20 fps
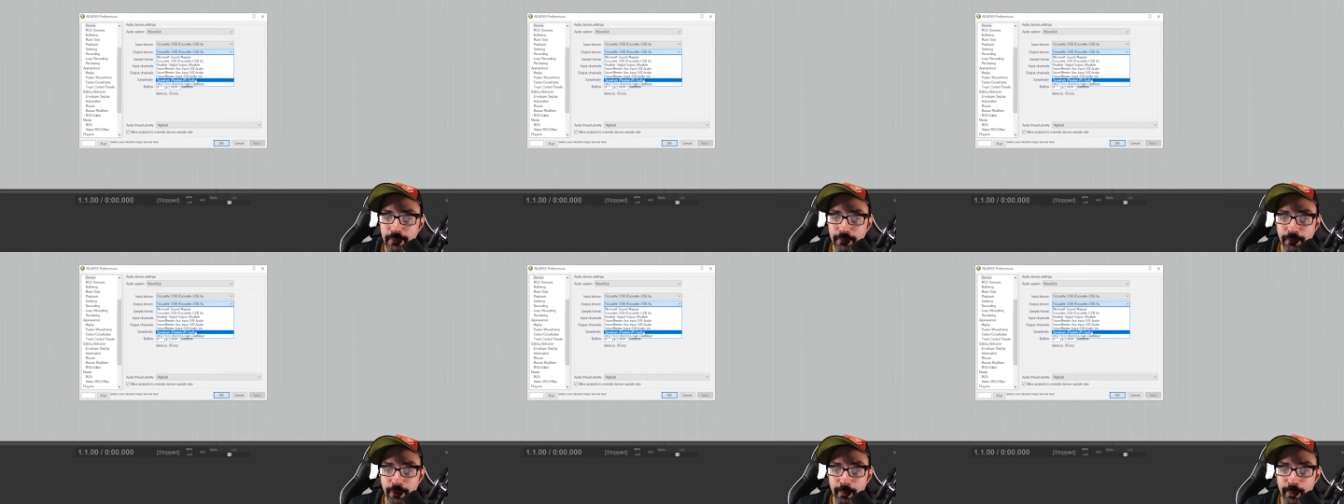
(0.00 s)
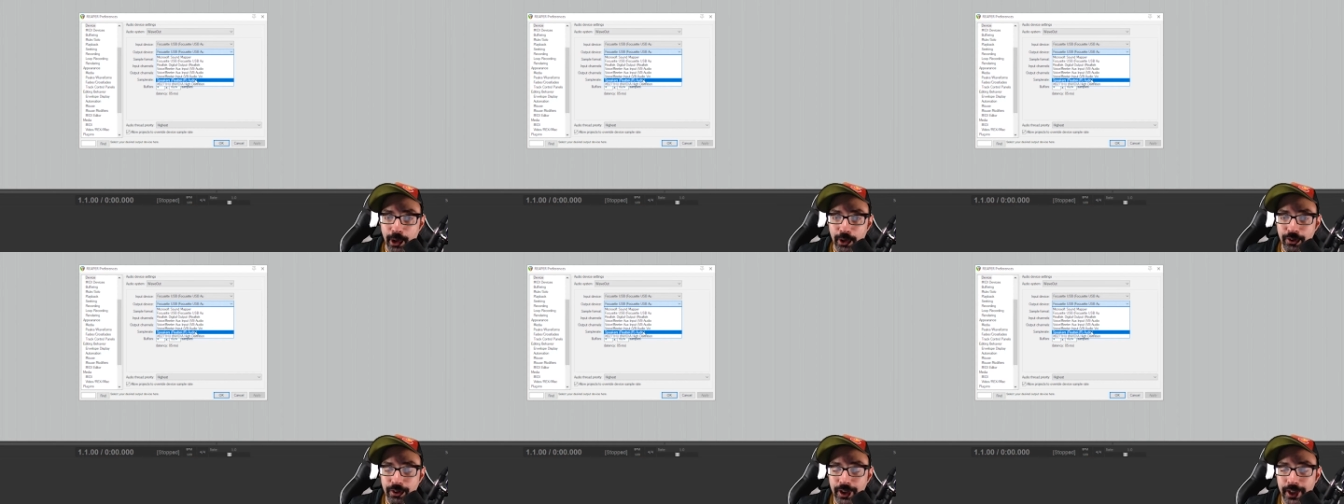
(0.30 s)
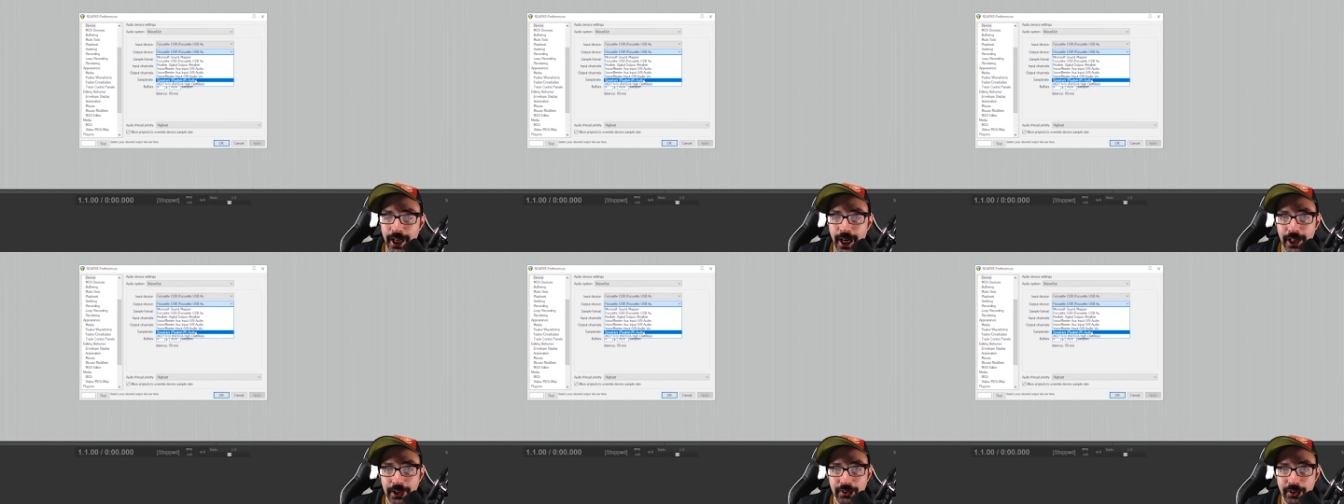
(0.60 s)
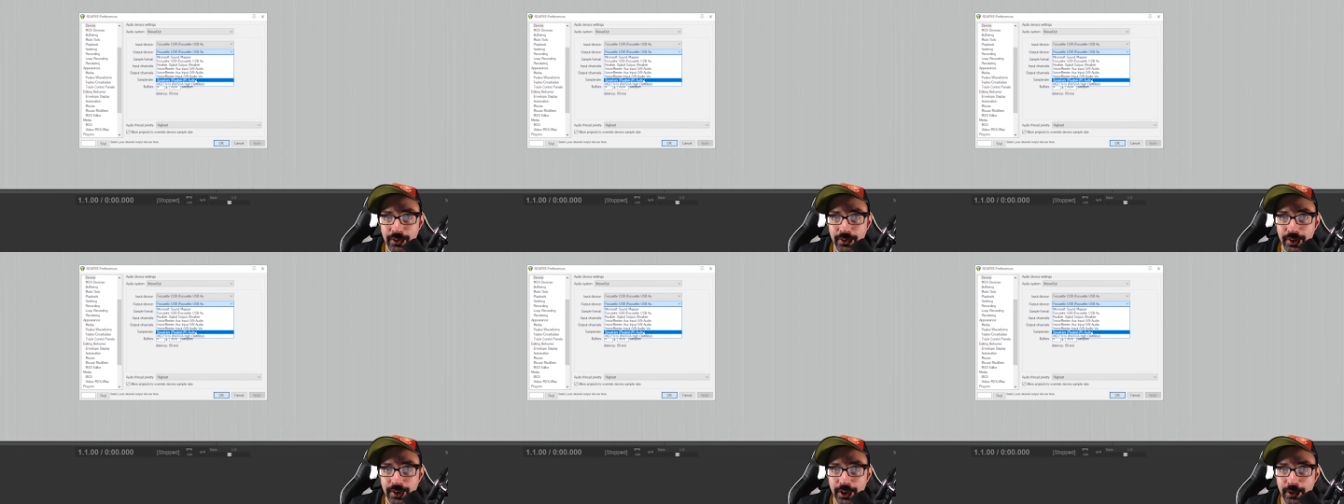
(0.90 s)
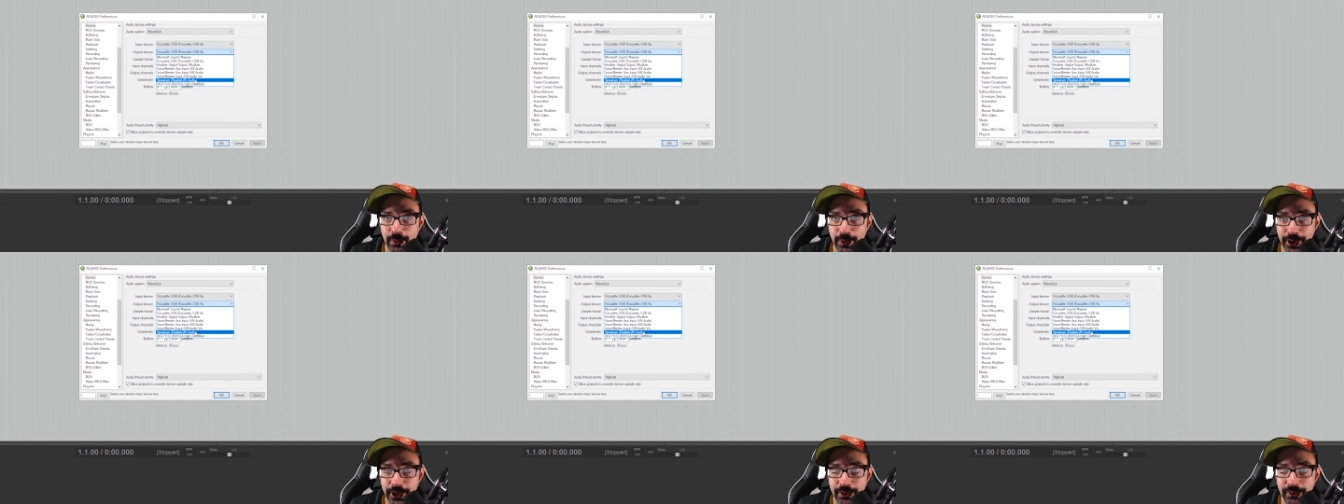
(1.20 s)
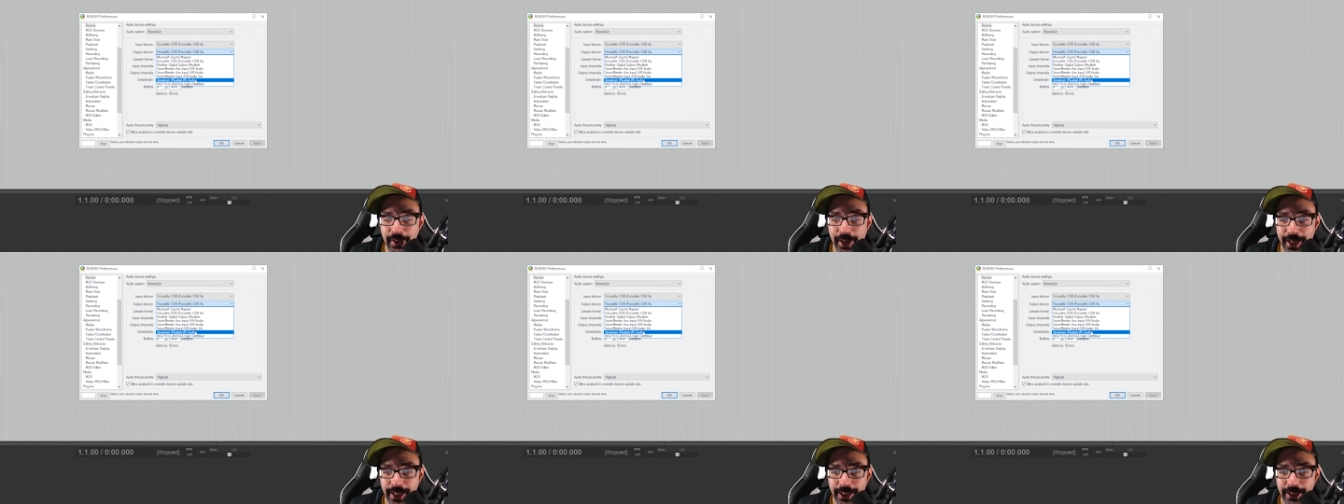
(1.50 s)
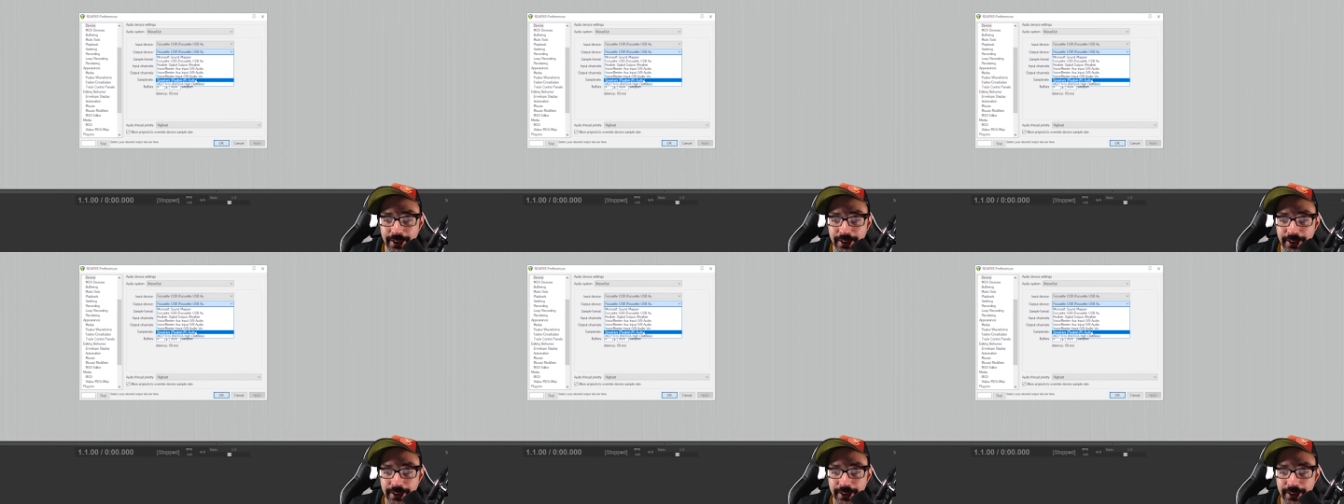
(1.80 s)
For most of you guys using the Realtek